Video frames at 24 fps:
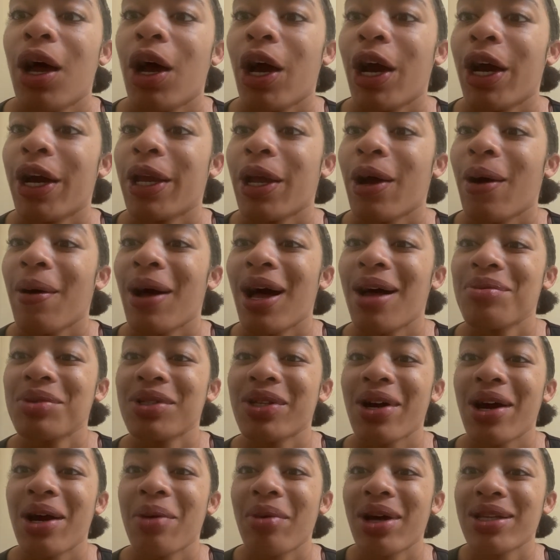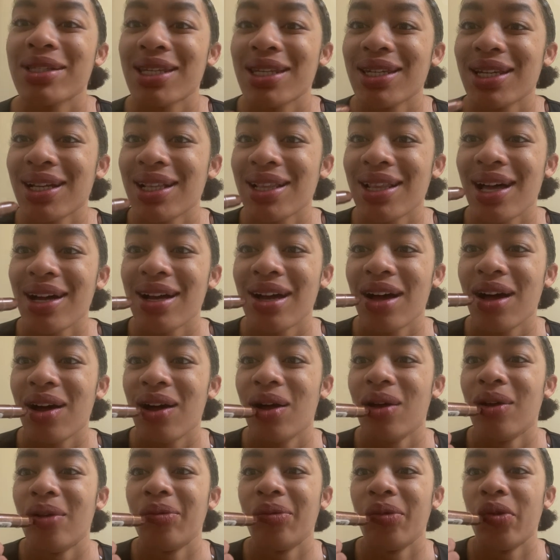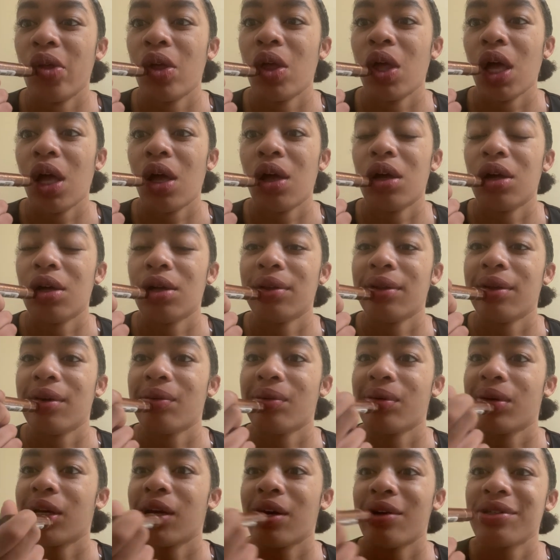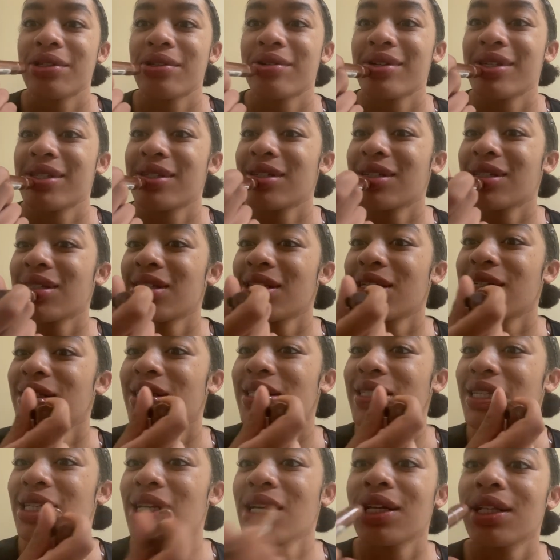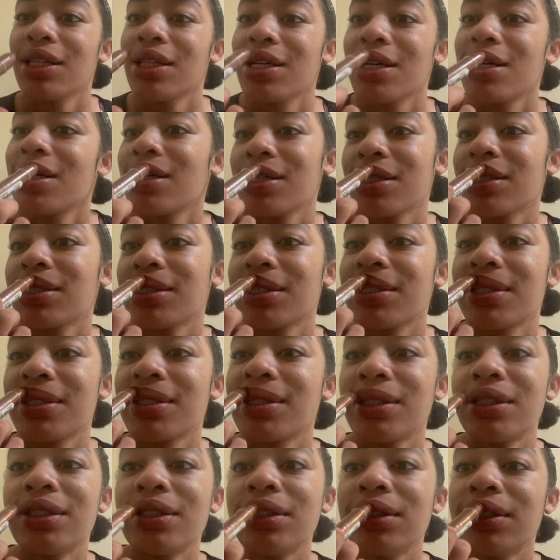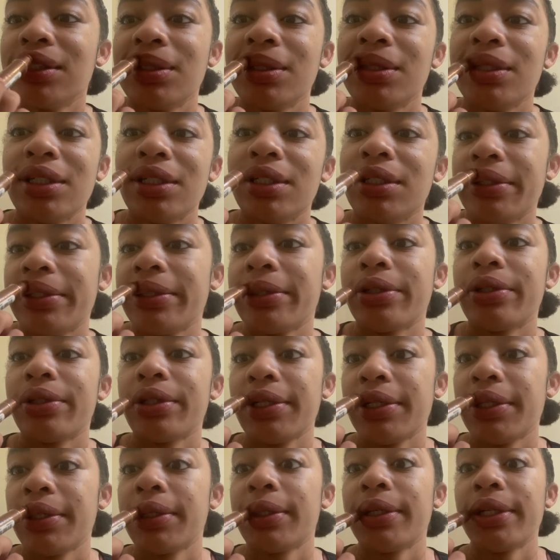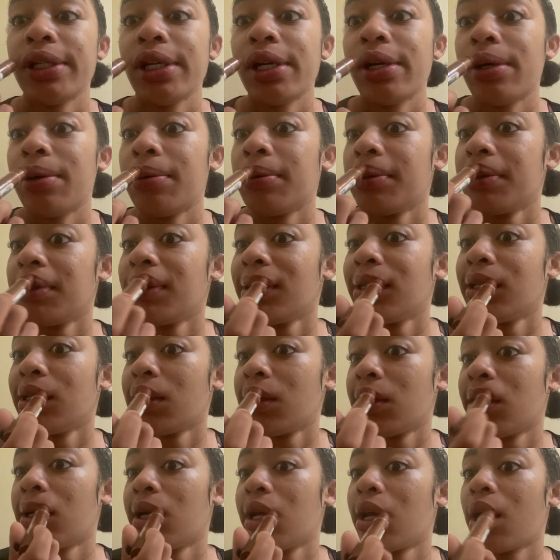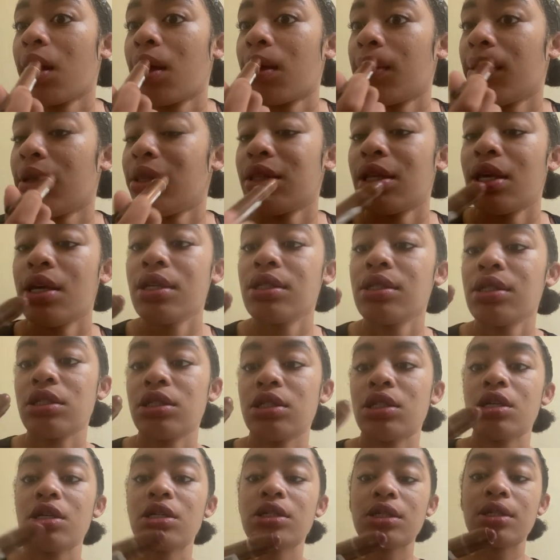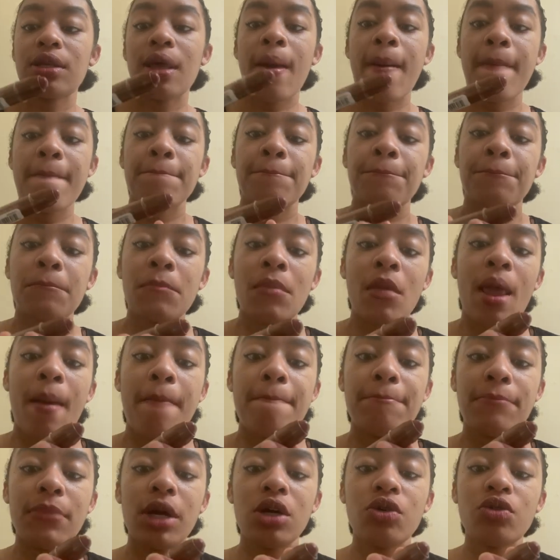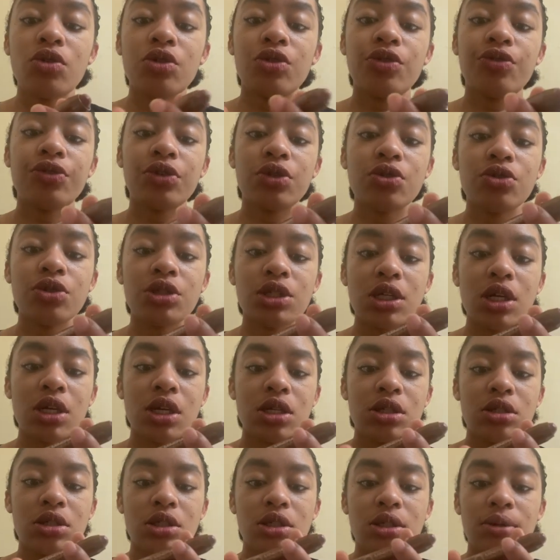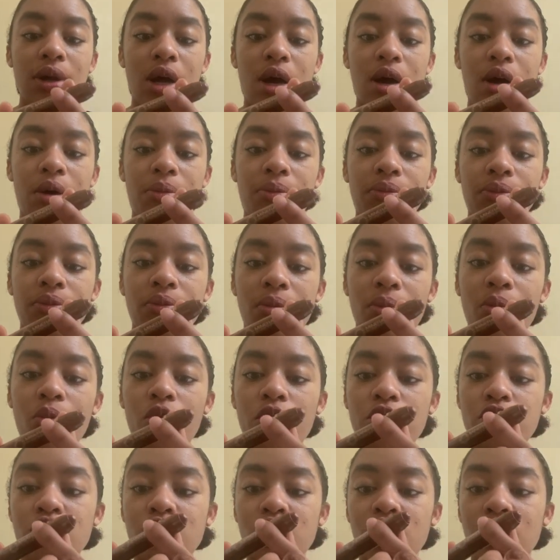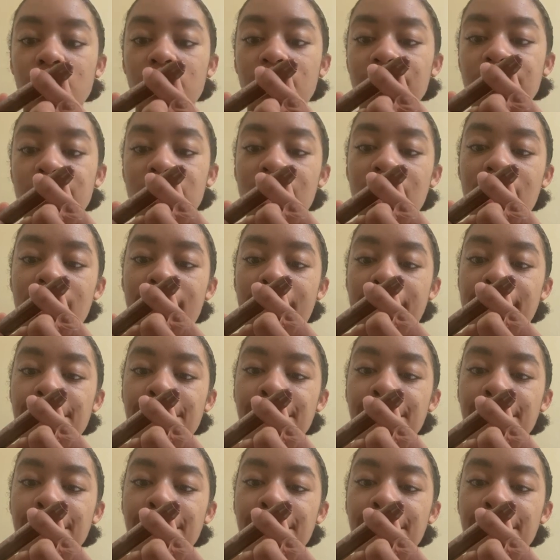All right, y'all. I'm sorry, my 10 o'clock um alarm went off, so it's just now 10 o'clock, so you're going to hurry up. This is just Mineral Fusion's um Moisture Lip Tint.